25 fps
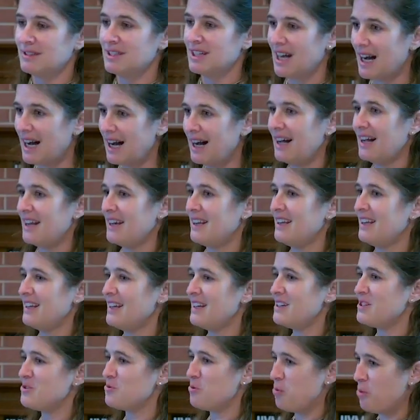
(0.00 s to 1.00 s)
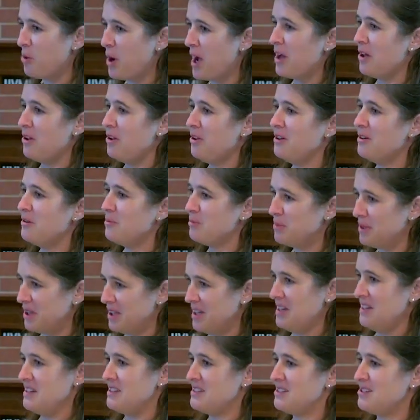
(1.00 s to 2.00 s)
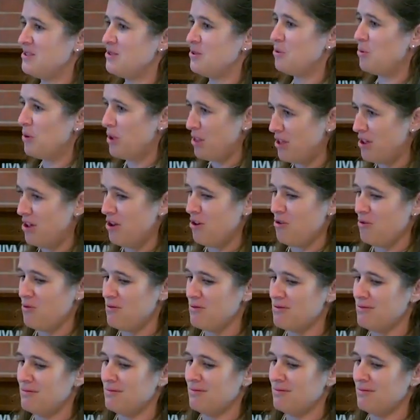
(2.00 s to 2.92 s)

God is well pleased with you.